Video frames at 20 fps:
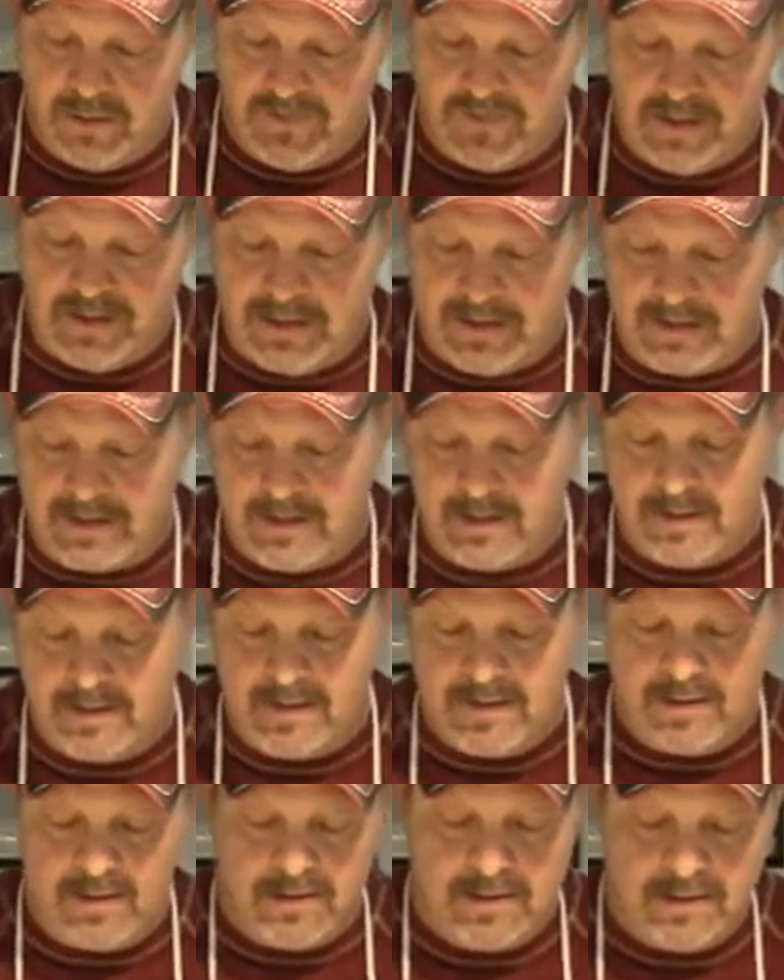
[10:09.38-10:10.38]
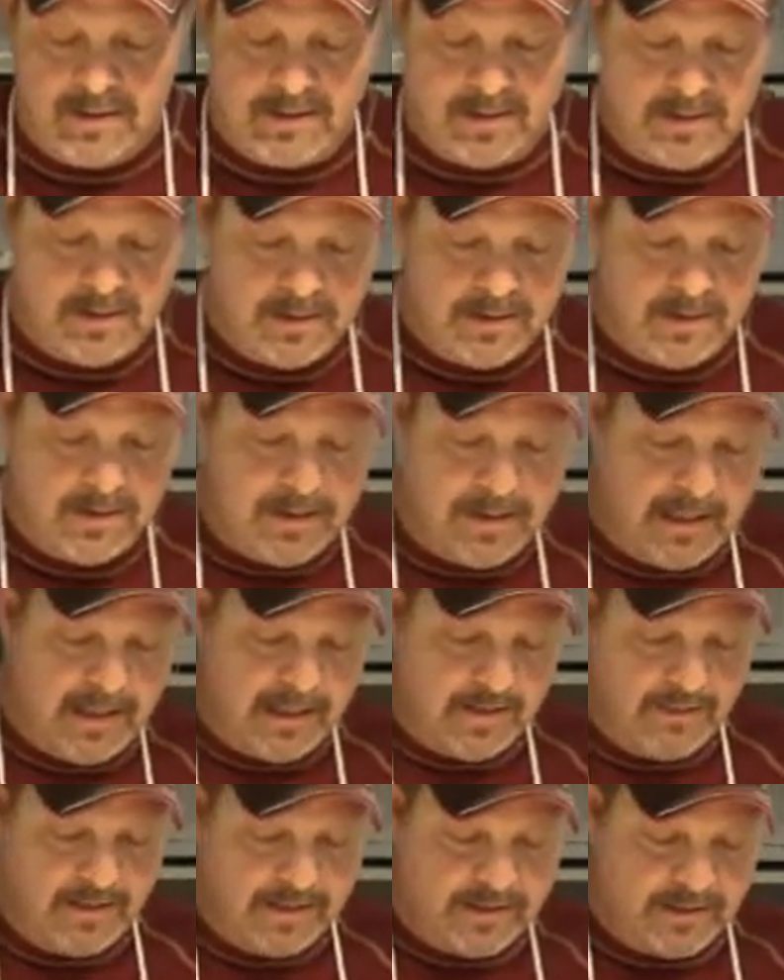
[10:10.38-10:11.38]
of that
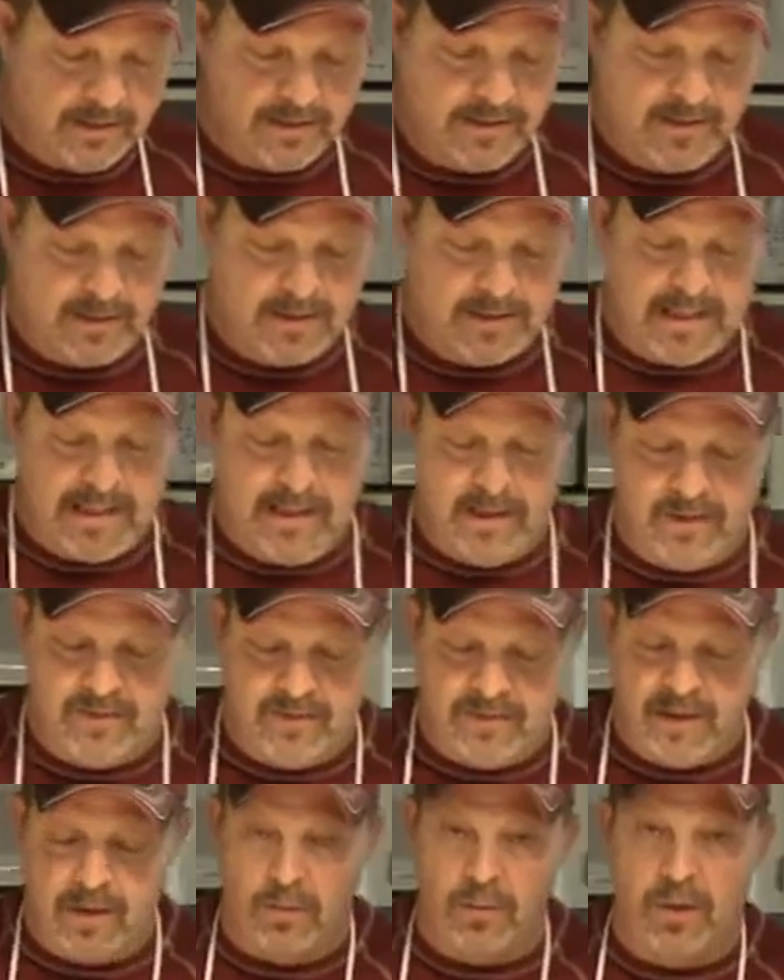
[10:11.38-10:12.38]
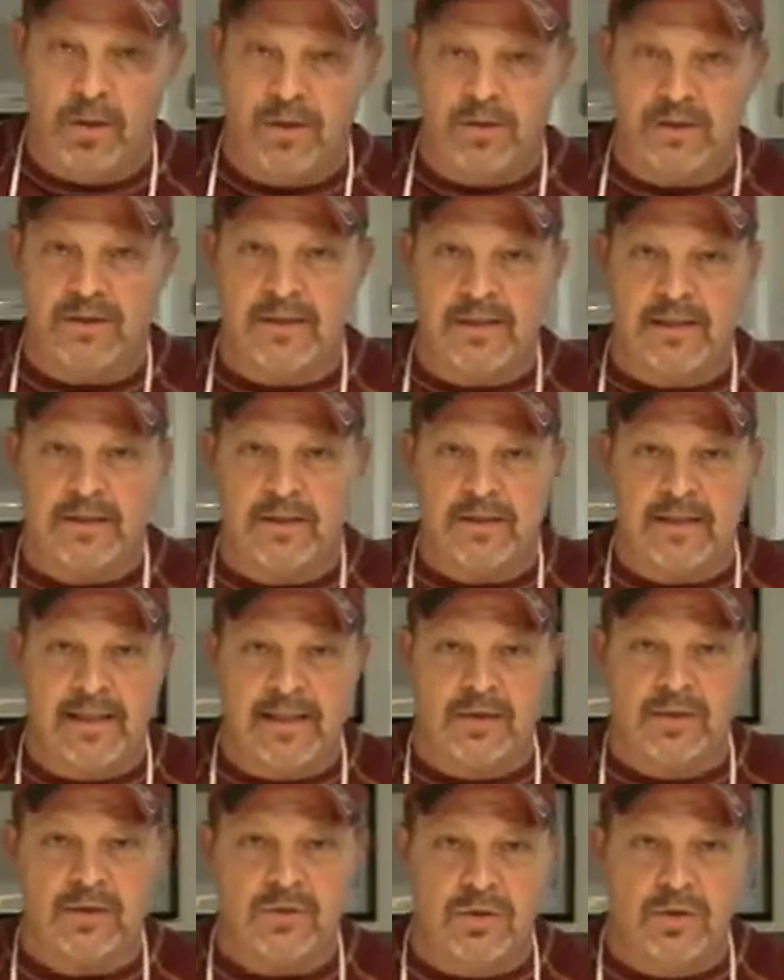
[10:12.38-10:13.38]
cake we just took out of the oven. Now once this
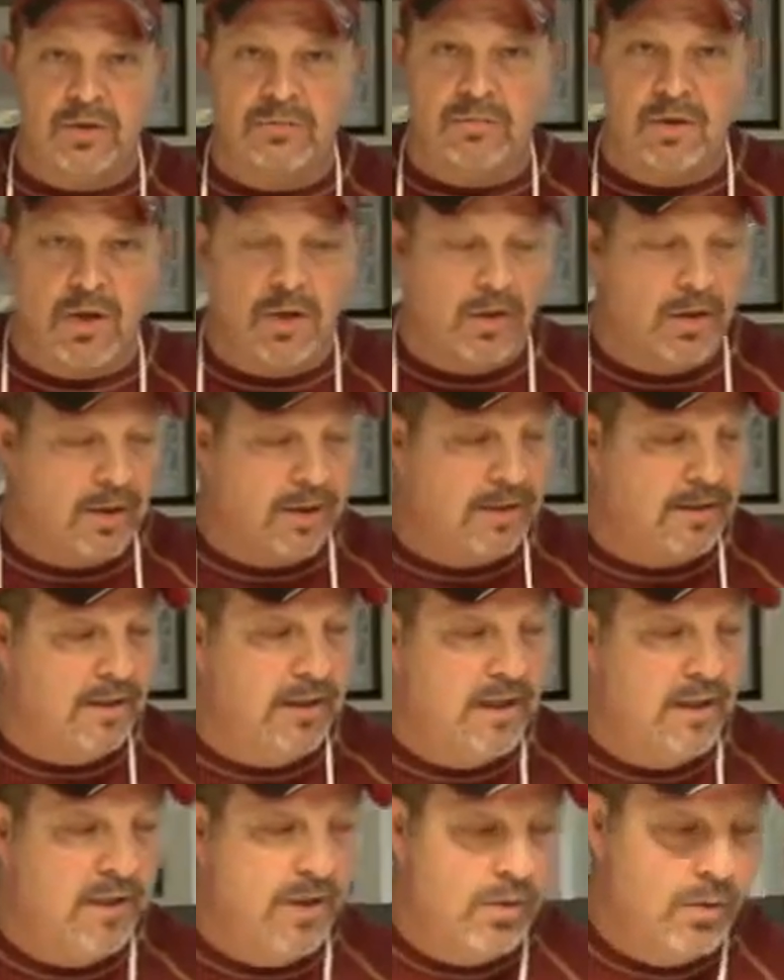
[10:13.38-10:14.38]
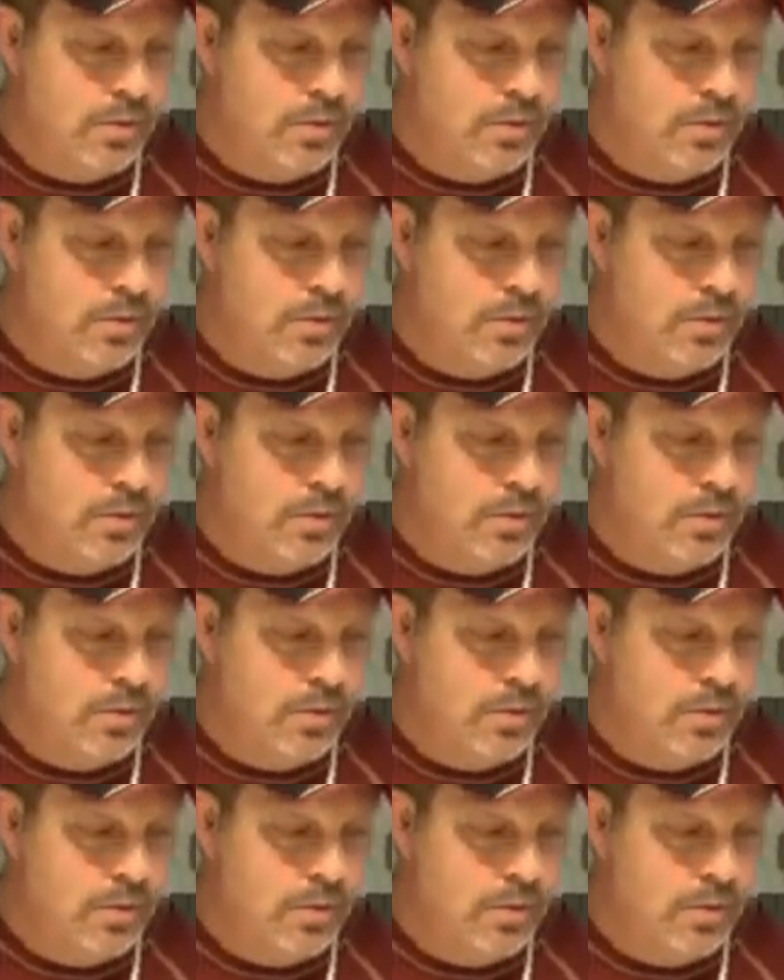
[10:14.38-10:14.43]
gets through boiling,